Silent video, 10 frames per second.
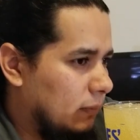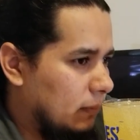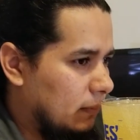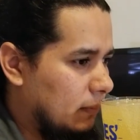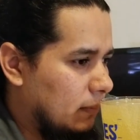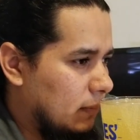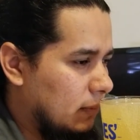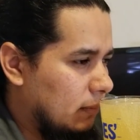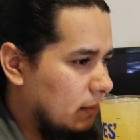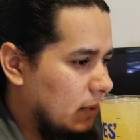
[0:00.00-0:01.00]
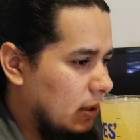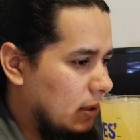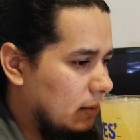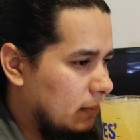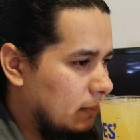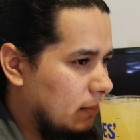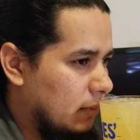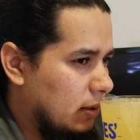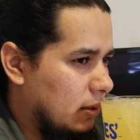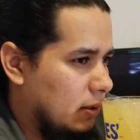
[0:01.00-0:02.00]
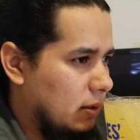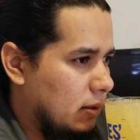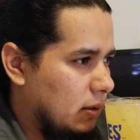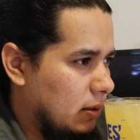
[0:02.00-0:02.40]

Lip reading: (no one is talking)